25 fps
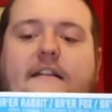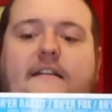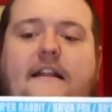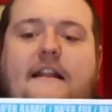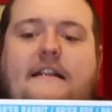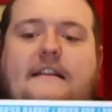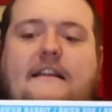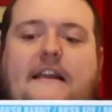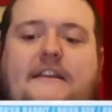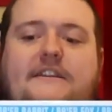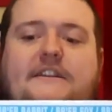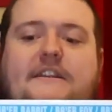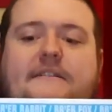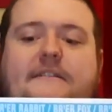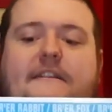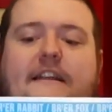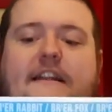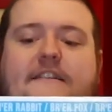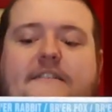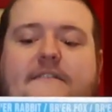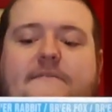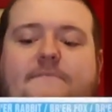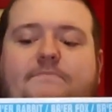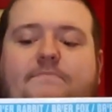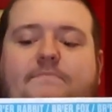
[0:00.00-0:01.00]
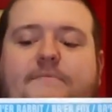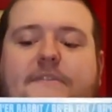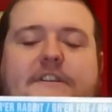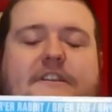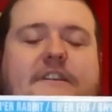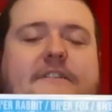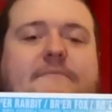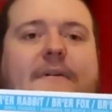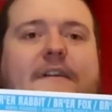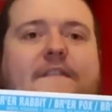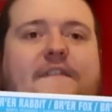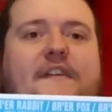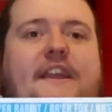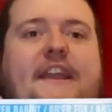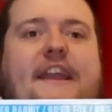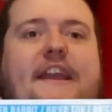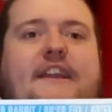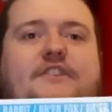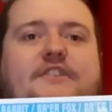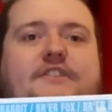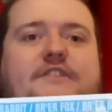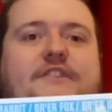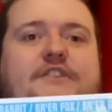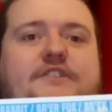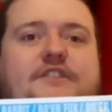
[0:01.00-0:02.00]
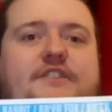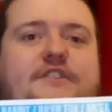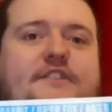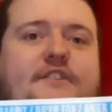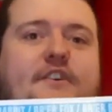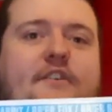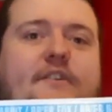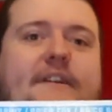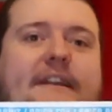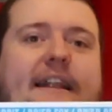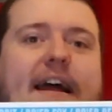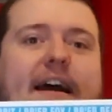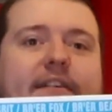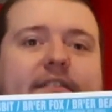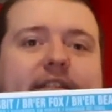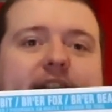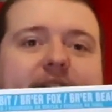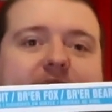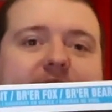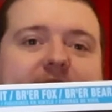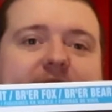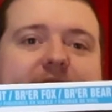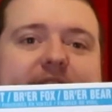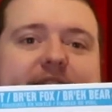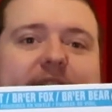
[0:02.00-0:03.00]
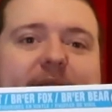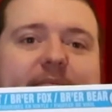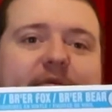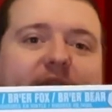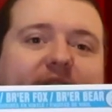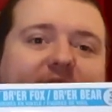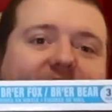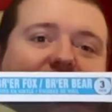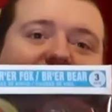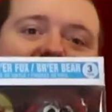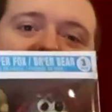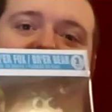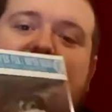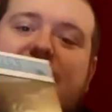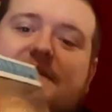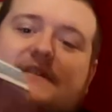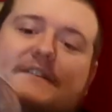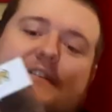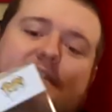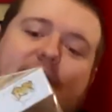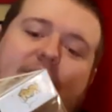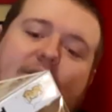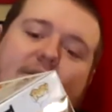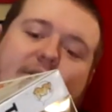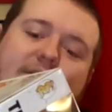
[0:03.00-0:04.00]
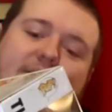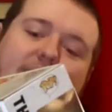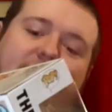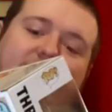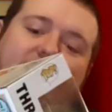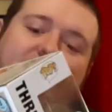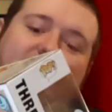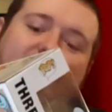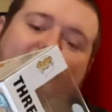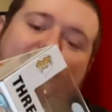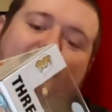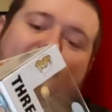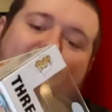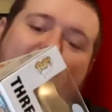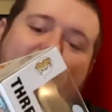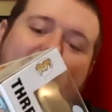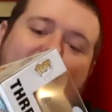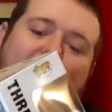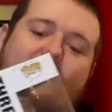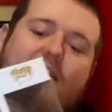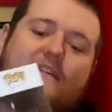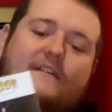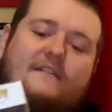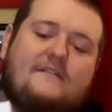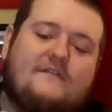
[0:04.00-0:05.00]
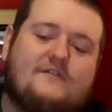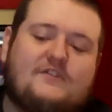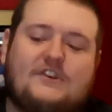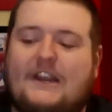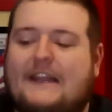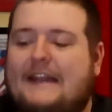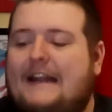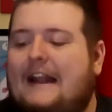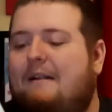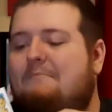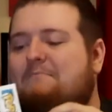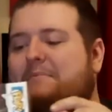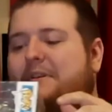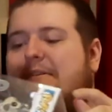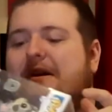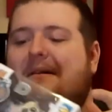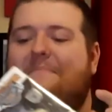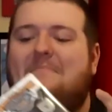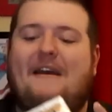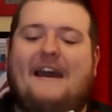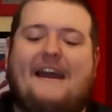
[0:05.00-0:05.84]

This is my vacation this year, is going down to the Disney parks, so. We'll check it out and be right